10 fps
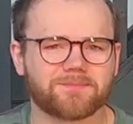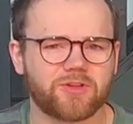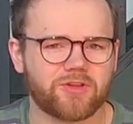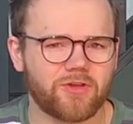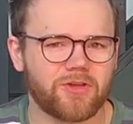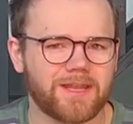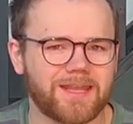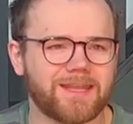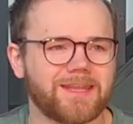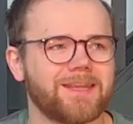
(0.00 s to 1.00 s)

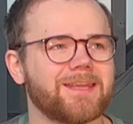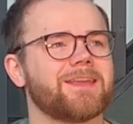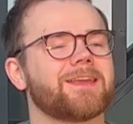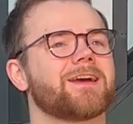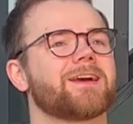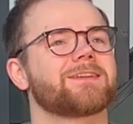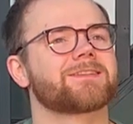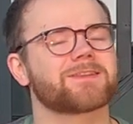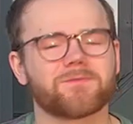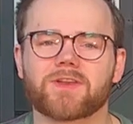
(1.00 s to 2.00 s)
purely
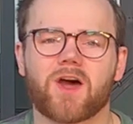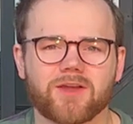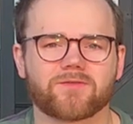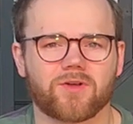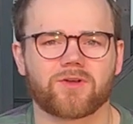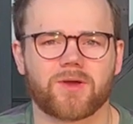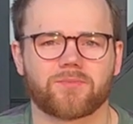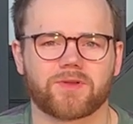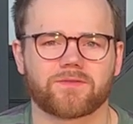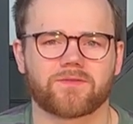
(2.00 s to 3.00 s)
something that I've grown up
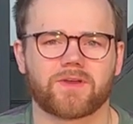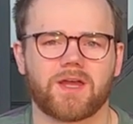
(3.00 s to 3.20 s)
with.